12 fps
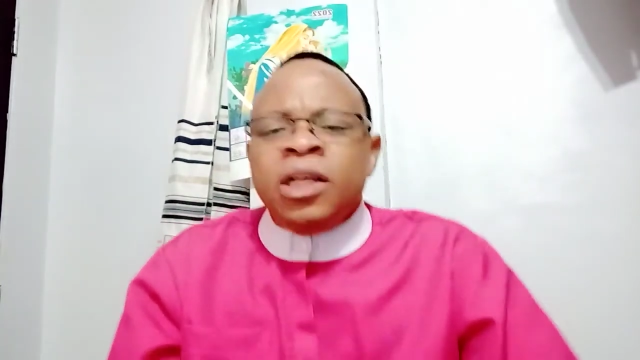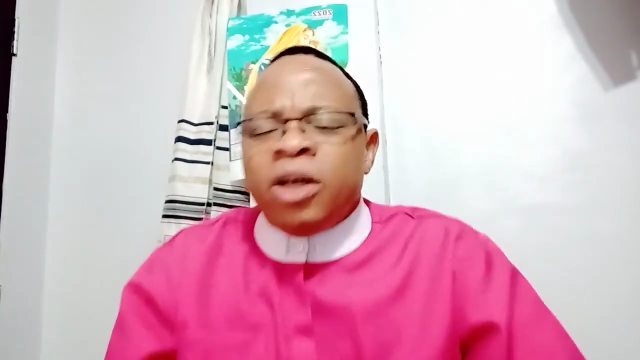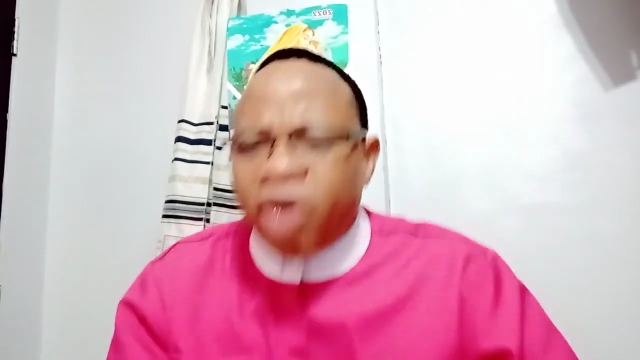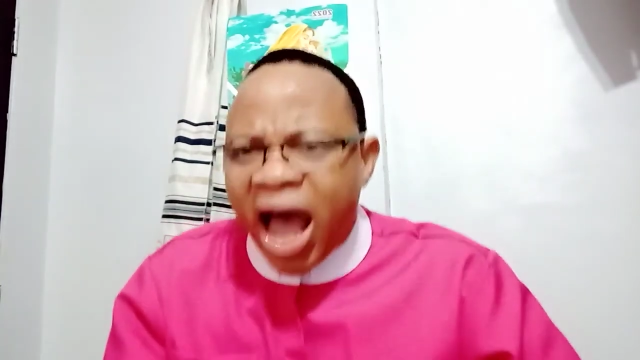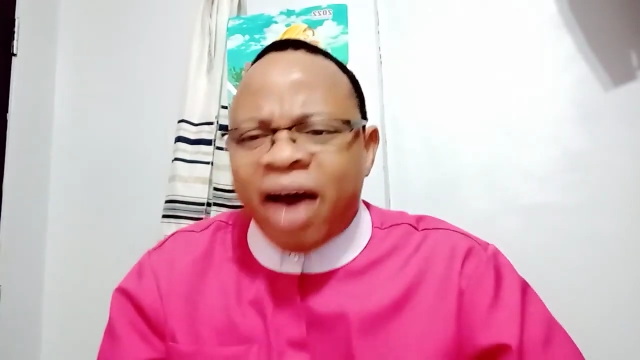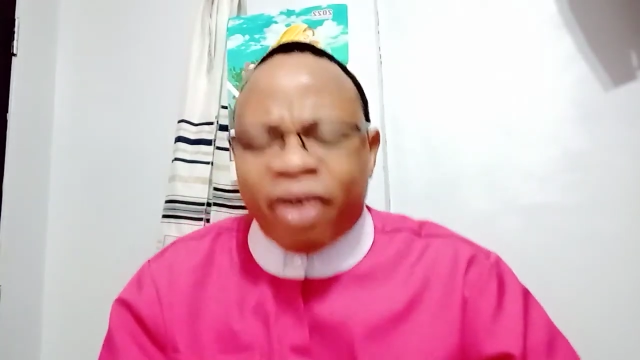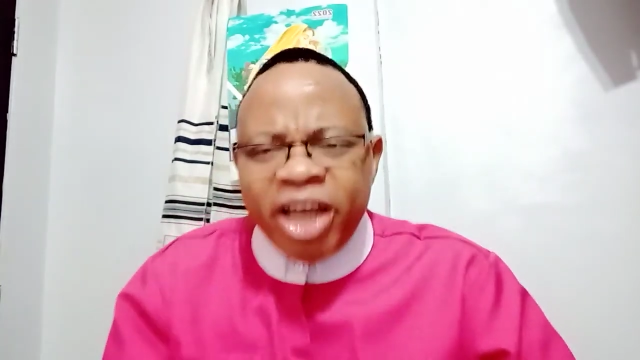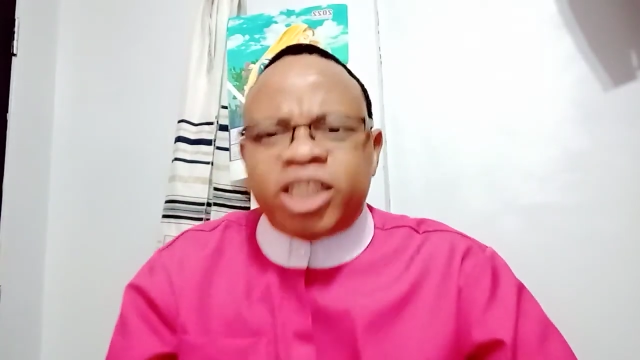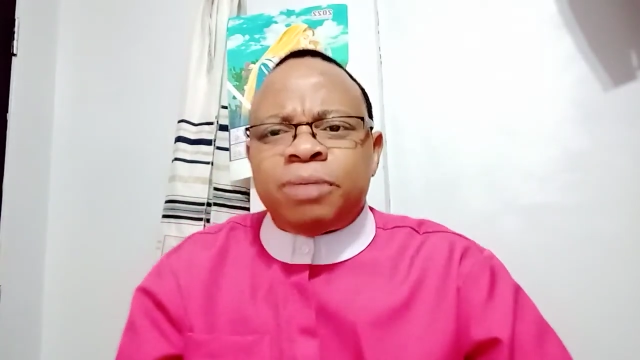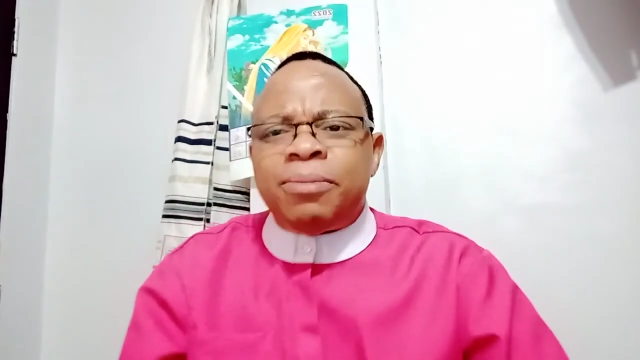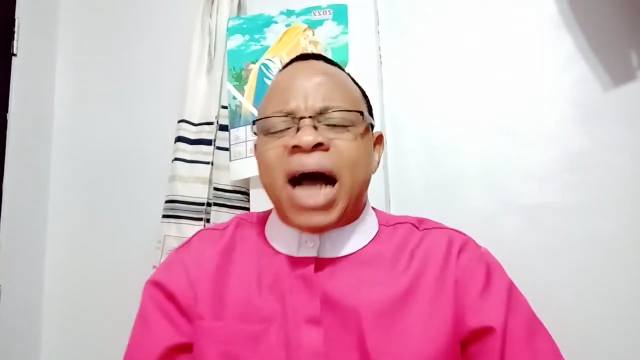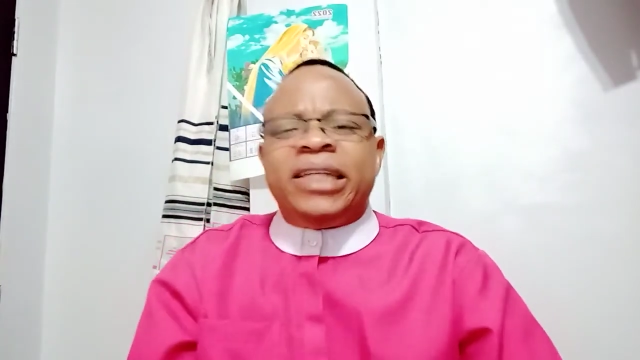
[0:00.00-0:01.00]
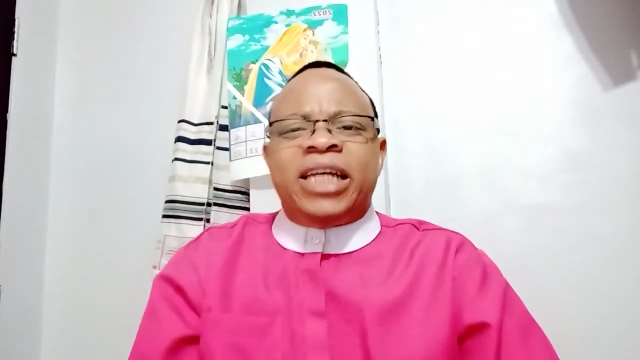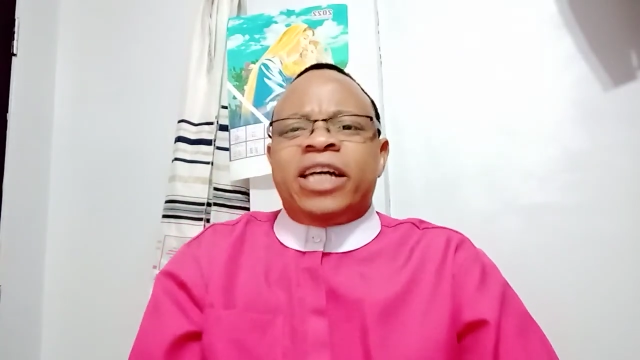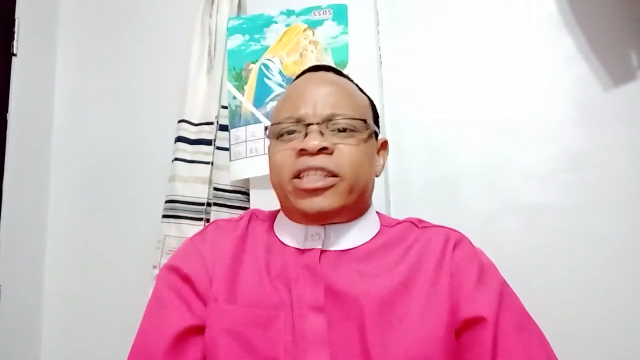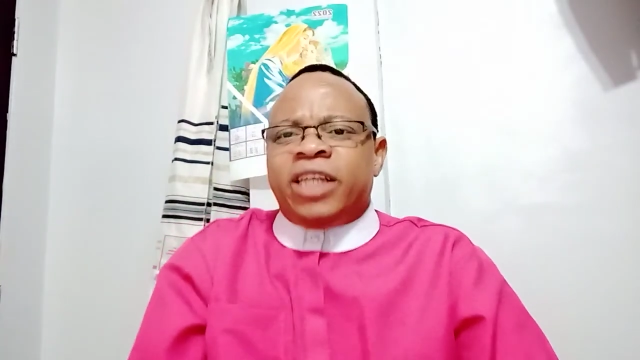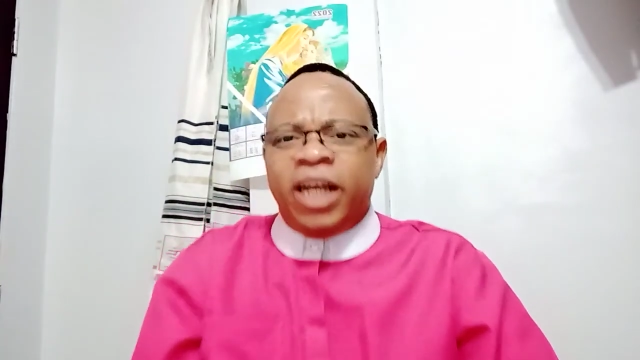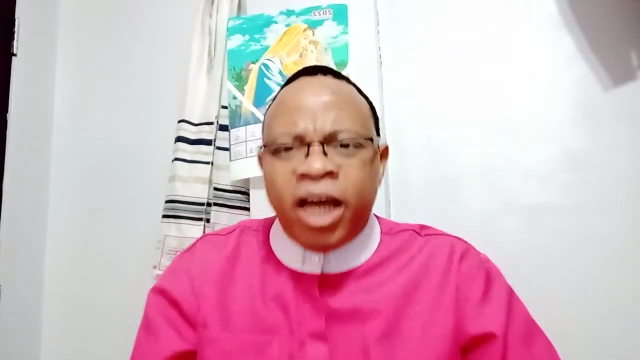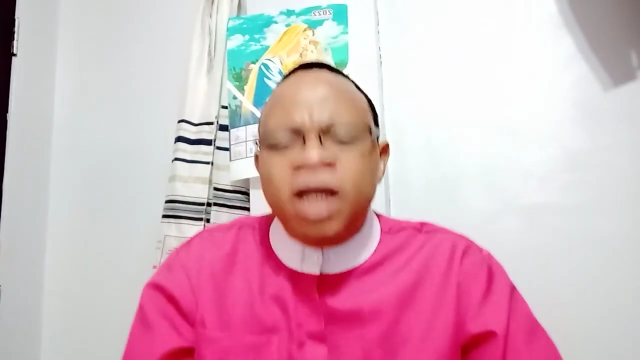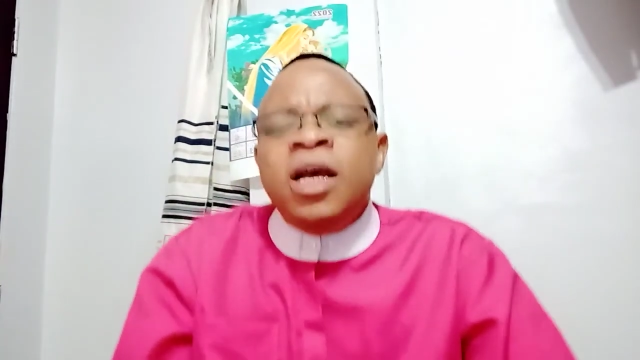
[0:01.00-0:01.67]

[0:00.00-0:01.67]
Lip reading: rearrange my destiny